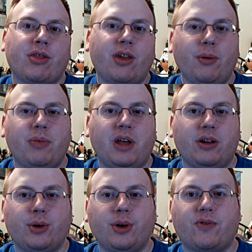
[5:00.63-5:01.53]
So
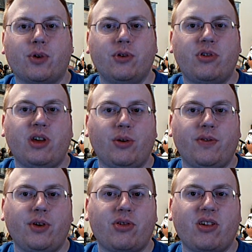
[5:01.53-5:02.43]
that'll do it for Z
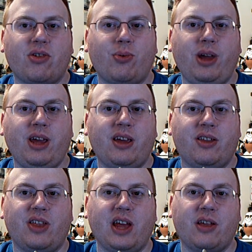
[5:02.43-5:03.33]
Reviews this week.
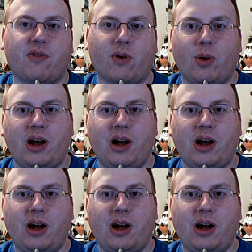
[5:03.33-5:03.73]
Thanks for